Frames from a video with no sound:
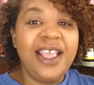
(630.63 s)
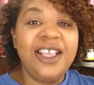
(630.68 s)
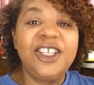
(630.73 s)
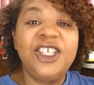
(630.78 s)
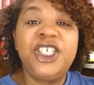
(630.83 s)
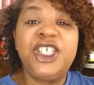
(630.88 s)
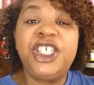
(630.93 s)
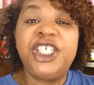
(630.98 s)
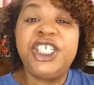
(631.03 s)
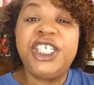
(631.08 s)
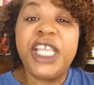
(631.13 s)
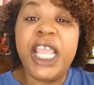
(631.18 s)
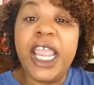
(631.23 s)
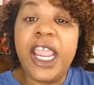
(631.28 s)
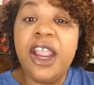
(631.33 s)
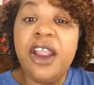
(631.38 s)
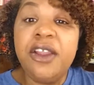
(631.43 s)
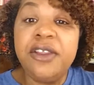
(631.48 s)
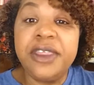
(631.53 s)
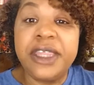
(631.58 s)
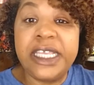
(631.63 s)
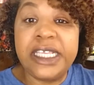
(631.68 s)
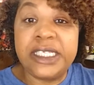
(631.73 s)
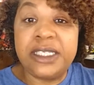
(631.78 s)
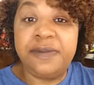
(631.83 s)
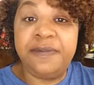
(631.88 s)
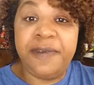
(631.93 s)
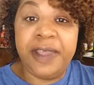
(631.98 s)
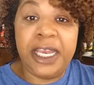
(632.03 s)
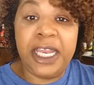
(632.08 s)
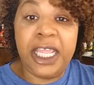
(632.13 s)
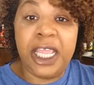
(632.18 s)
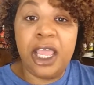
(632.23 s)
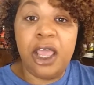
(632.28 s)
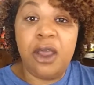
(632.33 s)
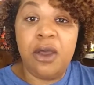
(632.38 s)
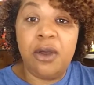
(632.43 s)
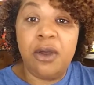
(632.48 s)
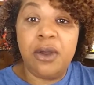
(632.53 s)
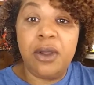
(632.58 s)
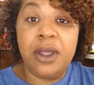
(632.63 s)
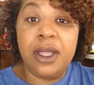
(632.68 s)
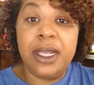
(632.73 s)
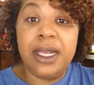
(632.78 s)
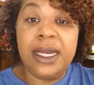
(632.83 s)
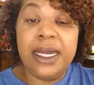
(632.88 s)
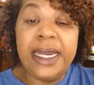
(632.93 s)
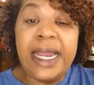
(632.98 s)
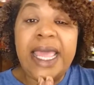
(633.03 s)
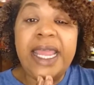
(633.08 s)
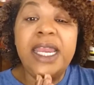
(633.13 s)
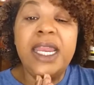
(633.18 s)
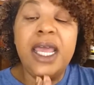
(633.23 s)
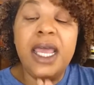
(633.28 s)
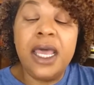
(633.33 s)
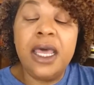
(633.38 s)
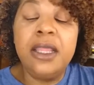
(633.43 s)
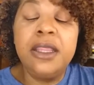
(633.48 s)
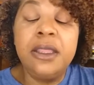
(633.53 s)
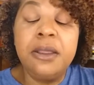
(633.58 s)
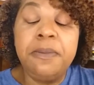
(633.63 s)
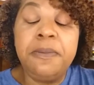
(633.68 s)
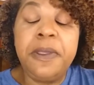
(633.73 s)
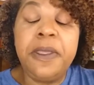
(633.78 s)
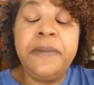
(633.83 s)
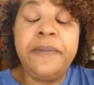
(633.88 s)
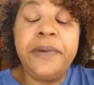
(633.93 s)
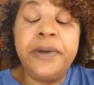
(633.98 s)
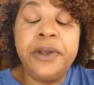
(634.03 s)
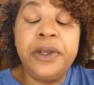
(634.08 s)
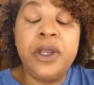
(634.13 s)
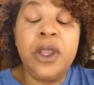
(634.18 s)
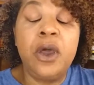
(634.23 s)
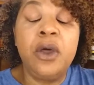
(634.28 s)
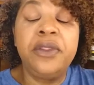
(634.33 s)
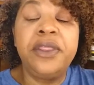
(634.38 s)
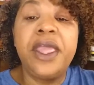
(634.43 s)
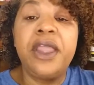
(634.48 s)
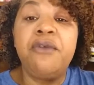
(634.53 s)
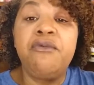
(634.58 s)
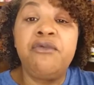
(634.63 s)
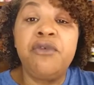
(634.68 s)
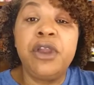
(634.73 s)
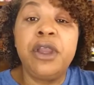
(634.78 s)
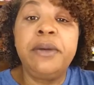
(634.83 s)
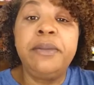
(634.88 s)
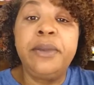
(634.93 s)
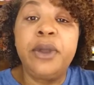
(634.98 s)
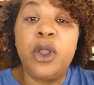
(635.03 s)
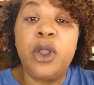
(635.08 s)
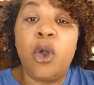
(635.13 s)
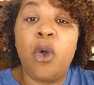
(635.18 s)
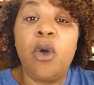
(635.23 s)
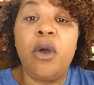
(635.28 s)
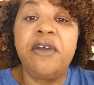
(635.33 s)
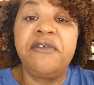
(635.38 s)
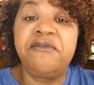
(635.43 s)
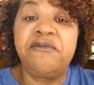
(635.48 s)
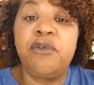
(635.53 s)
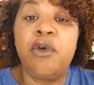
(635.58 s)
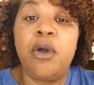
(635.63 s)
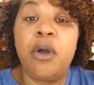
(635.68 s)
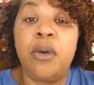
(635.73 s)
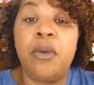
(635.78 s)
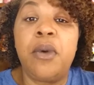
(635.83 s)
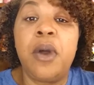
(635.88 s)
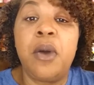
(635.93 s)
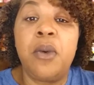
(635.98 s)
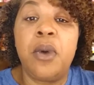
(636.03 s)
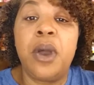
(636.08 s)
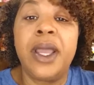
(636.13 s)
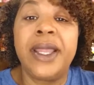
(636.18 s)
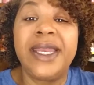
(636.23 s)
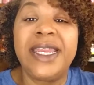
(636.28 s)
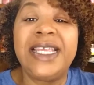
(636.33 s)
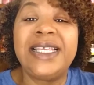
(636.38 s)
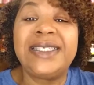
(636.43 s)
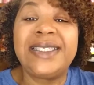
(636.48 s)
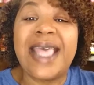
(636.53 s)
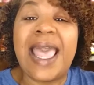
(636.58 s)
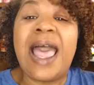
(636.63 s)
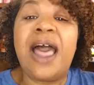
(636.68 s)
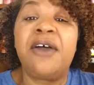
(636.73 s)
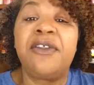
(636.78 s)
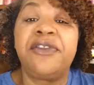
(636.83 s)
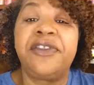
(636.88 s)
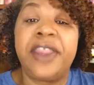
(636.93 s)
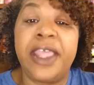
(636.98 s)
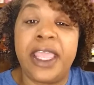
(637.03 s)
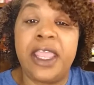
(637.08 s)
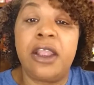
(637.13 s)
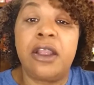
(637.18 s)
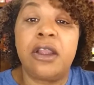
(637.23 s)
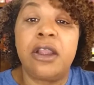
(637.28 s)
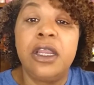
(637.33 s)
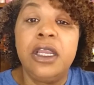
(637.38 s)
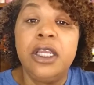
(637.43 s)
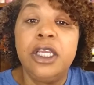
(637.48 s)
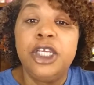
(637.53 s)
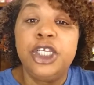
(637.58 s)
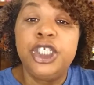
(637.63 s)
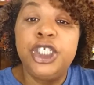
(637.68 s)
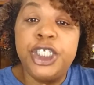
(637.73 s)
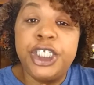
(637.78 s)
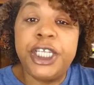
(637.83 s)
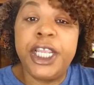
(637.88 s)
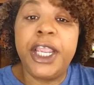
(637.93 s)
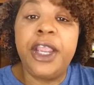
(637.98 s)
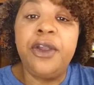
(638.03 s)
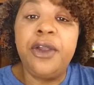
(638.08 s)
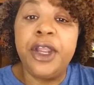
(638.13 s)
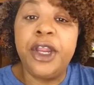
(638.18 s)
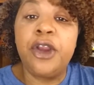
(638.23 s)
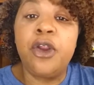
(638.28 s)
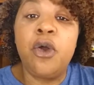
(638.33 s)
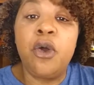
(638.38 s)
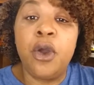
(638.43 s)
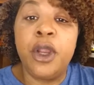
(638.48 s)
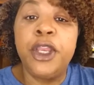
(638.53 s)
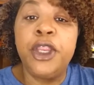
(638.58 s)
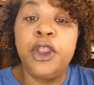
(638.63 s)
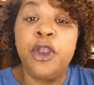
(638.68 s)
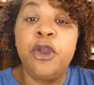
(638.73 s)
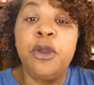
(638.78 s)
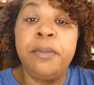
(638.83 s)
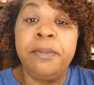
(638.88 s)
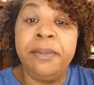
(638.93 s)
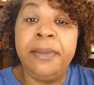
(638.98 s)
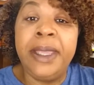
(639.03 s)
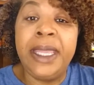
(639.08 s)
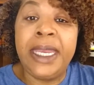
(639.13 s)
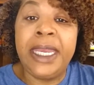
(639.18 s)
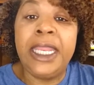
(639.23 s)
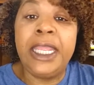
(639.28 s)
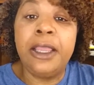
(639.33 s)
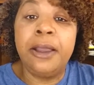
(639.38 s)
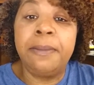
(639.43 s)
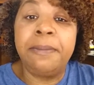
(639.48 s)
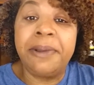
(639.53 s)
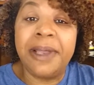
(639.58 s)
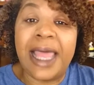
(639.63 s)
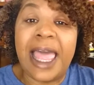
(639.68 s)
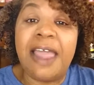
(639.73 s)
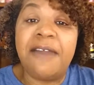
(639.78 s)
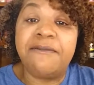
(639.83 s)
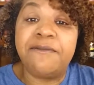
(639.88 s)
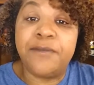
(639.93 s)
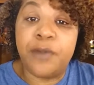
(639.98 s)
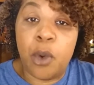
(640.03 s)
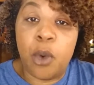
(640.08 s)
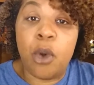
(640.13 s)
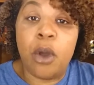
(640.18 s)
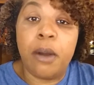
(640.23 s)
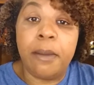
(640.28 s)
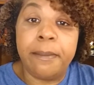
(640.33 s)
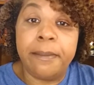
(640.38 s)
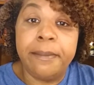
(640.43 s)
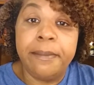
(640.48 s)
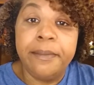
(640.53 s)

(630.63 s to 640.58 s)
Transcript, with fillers: Share this video. Let other people know that Real McCoy 411 is out there. Share it on your media platform